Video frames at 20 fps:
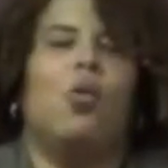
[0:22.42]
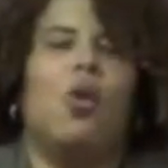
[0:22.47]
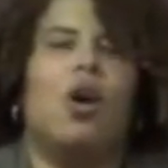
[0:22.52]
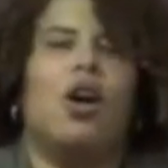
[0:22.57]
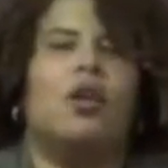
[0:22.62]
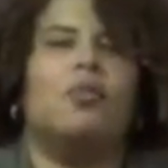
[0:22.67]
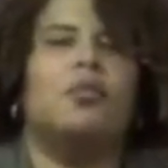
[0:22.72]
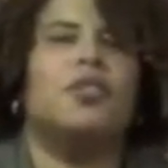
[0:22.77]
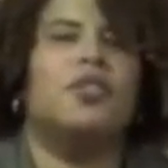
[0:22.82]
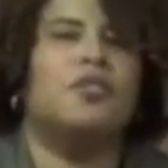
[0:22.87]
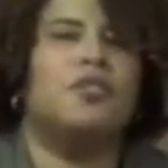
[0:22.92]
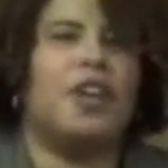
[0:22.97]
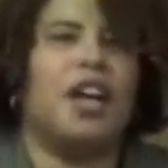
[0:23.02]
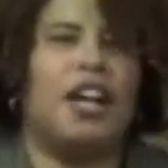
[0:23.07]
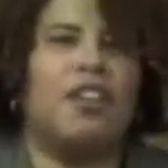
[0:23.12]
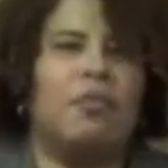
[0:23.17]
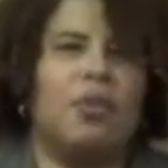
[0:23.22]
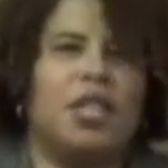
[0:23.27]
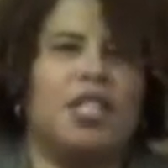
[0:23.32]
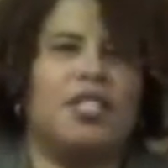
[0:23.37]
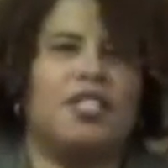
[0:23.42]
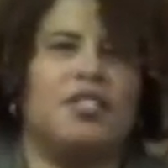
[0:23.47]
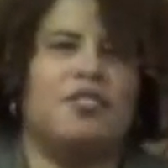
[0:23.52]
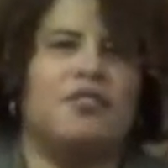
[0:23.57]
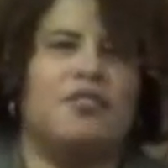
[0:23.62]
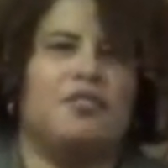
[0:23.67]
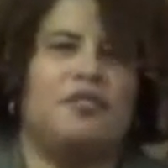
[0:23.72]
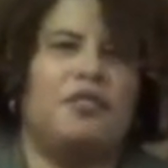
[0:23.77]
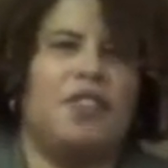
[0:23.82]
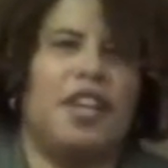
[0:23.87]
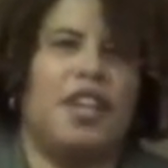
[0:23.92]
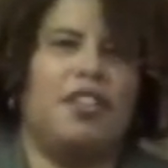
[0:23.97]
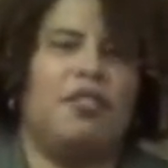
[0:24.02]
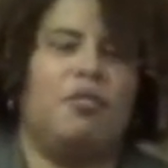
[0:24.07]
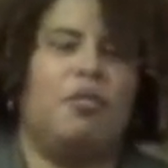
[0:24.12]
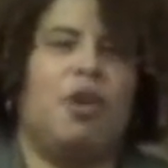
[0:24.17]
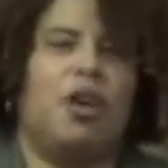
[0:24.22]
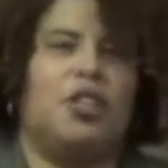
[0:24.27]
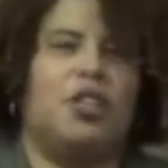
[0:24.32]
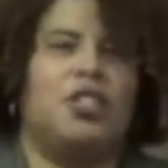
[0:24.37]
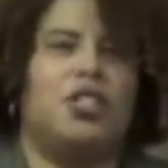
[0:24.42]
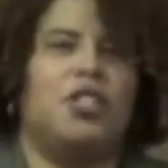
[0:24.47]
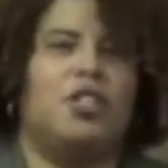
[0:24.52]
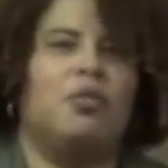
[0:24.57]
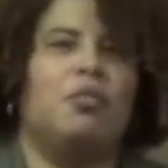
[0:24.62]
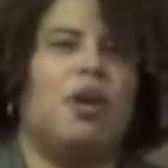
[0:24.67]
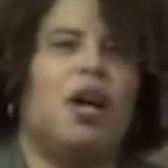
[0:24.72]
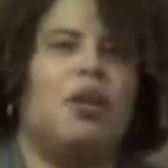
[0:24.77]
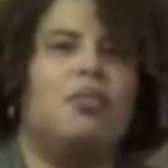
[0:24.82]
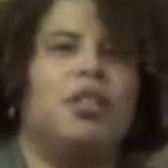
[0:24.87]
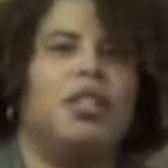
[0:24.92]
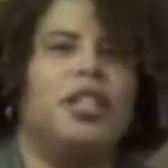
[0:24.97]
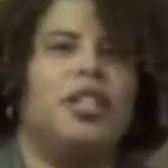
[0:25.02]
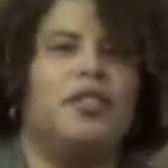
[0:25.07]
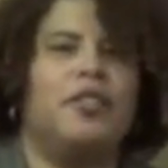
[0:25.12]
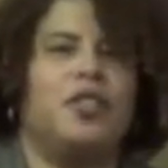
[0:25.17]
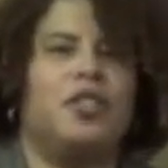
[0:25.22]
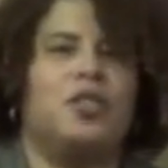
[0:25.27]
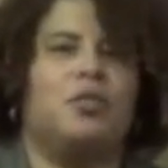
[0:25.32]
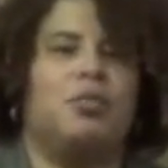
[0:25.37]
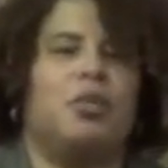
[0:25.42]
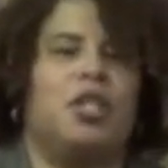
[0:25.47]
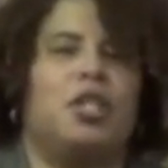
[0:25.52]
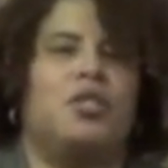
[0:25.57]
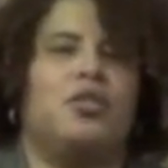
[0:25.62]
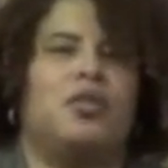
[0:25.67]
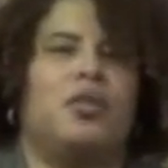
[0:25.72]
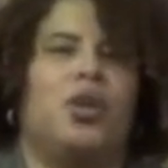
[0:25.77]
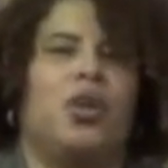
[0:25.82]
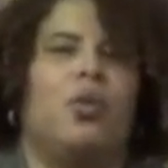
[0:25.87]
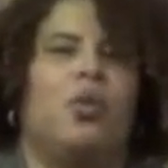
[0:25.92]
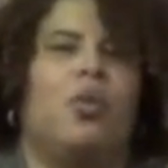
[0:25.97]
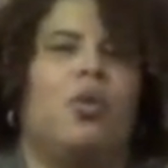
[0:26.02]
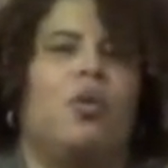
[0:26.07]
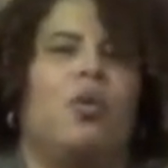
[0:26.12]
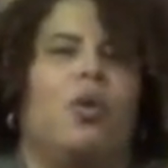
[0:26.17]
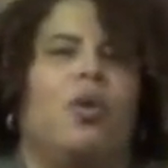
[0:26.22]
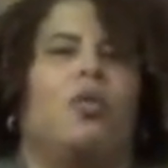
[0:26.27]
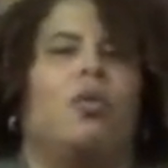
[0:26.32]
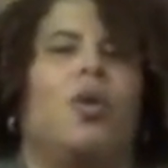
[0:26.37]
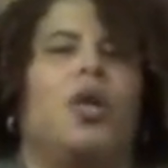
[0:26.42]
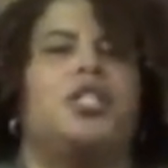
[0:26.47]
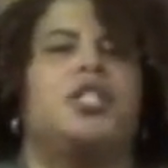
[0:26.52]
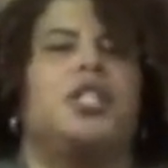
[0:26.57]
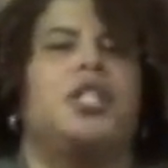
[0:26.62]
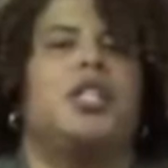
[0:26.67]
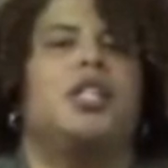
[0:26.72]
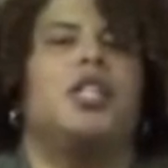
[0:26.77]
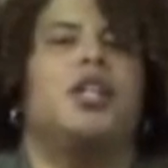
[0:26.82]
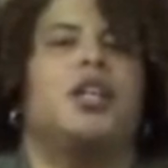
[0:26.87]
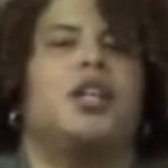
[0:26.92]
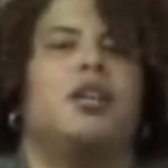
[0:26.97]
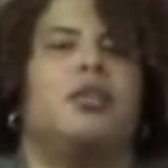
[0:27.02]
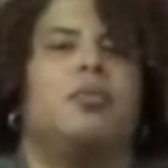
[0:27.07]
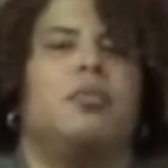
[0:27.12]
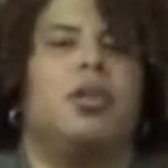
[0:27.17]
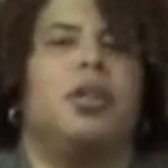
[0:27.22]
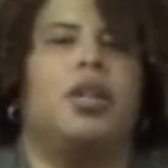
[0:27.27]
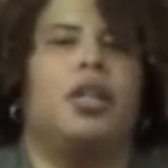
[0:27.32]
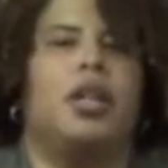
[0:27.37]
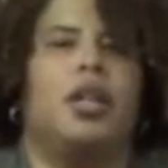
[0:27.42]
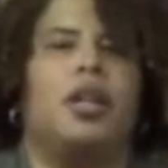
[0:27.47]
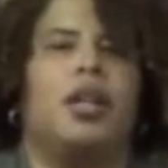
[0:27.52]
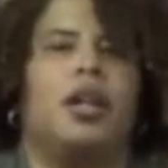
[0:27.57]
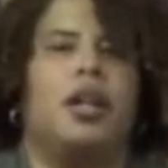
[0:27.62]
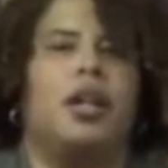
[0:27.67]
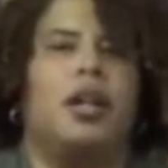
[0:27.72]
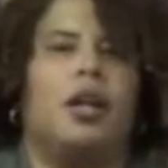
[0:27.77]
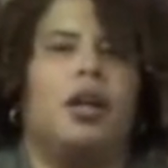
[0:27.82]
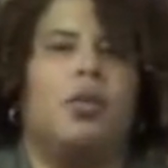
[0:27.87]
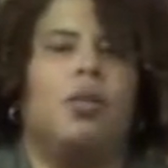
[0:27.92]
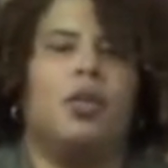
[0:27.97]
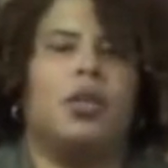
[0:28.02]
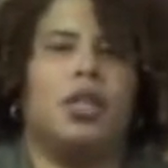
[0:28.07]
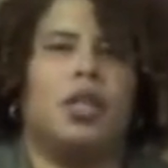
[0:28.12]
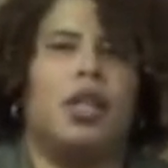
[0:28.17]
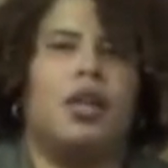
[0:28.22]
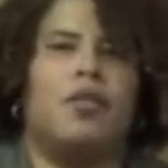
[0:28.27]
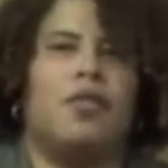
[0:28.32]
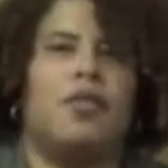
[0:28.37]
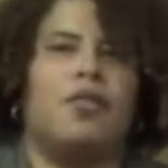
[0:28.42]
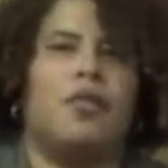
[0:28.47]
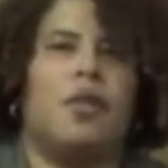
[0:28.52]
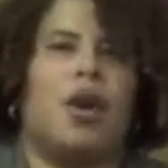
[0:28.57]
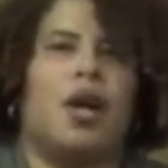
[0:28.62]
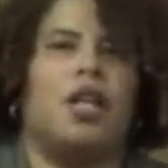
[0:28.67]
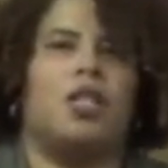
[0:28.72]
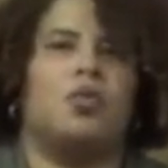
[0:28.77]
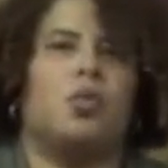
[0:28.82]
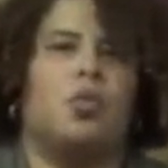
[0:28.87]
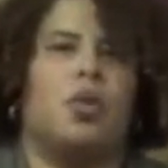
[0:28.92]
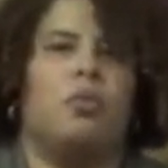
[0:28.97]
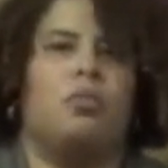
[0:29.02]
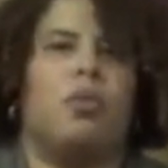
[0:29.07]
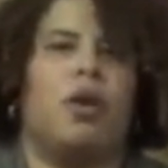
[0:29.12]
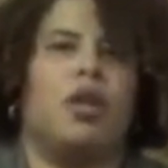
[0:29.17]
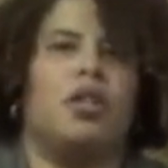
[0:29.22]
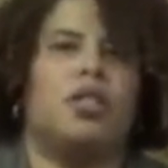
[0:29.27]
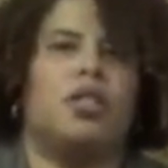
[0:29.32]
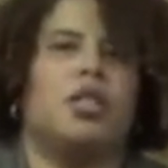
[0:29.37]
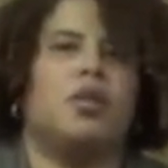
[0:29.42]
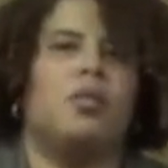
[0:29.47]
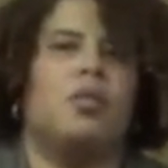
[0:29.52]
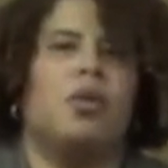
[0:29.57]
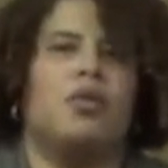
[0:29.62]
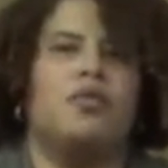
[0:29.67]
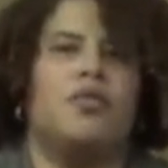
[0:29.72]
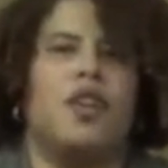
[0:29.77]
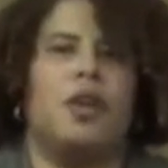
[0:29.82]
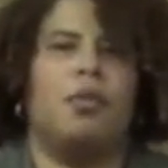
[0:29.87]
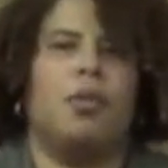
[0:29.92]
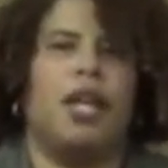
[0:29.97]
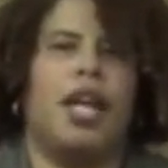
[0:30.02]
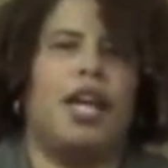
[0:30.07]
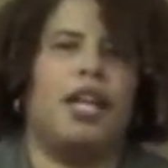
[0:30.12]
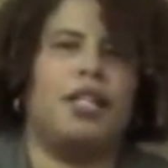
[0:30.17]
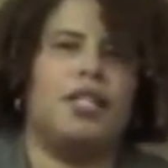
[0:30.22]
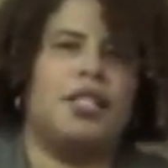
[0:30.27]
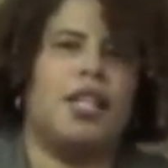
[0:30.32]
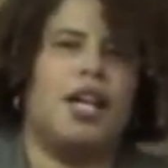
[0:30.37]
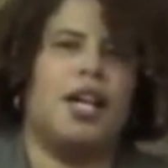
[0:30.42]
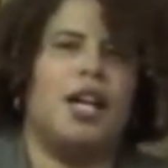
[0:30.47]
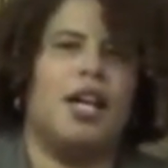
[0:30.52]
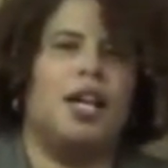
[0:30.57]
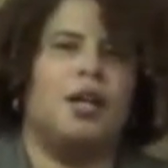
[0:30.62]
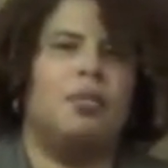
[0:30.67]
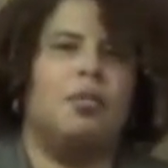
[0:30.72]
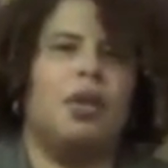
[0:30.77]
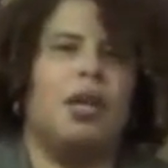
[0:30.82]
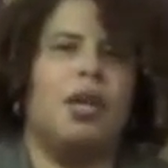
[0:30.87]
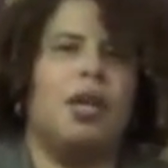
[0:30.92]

Welcome to Five Minutes of Faith, brought to you by Believers Ministry, where we're reaching the community with the love of Christ, one person, one family at a time.